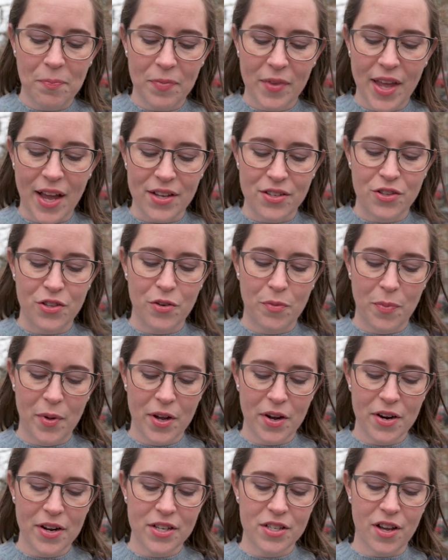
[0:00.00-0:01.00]
yeah, so they're
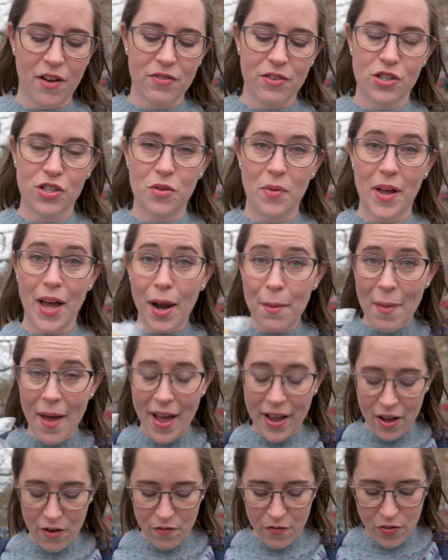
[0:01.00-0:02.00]
bigger and softer. So we got a
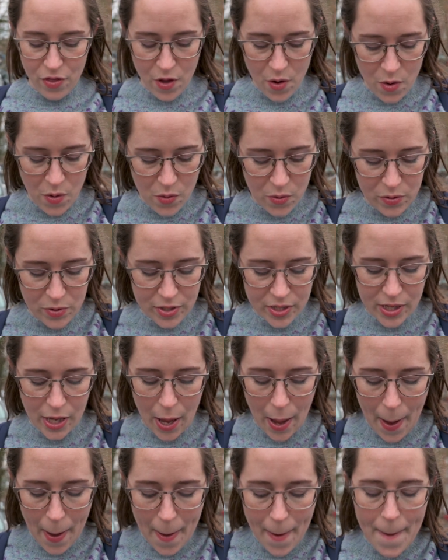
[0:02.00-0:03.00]
bag of those.
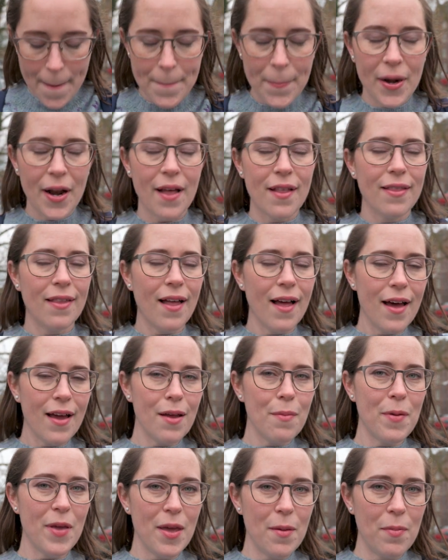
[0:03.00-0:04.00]
But a
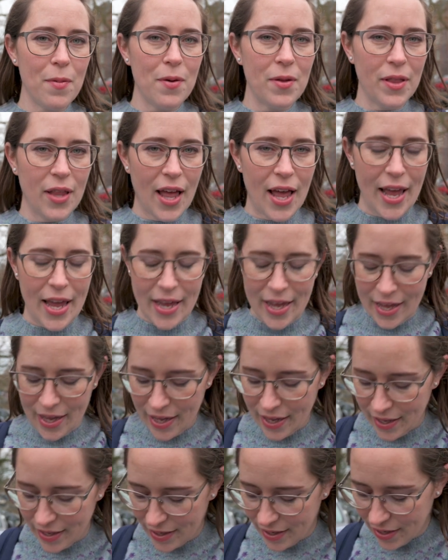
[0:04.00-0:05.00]
lot of people like
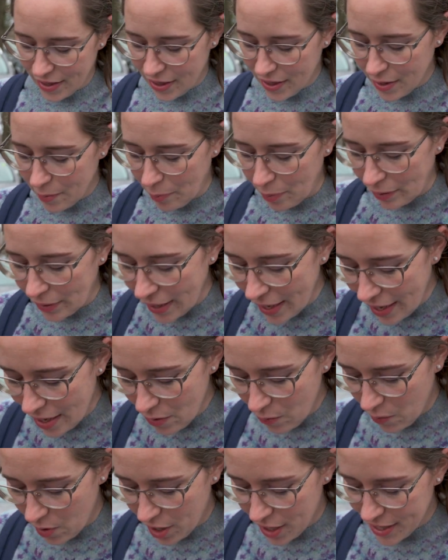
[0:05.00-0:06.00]
the
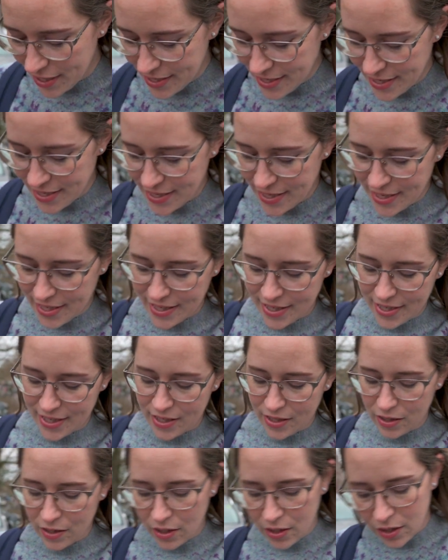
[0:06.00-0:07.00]
plain ones.
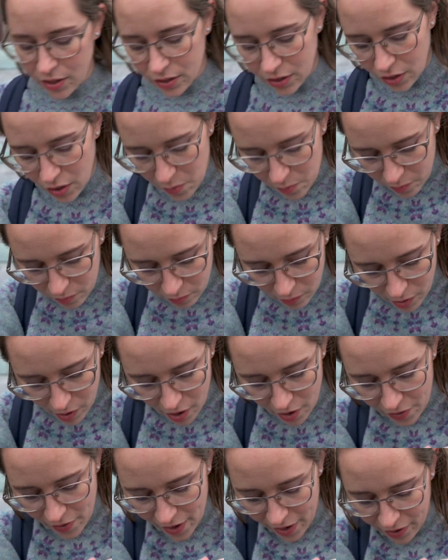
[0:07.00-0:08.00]
Oh,
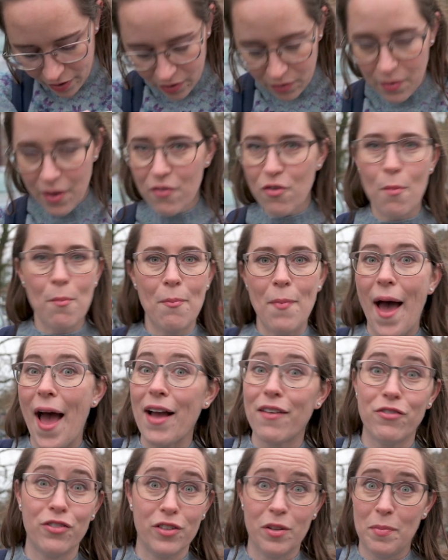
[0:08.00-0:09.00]
where are they? We have a
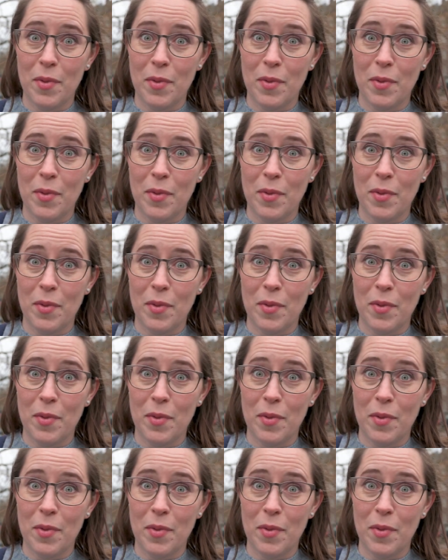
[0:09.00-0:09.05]
bag full of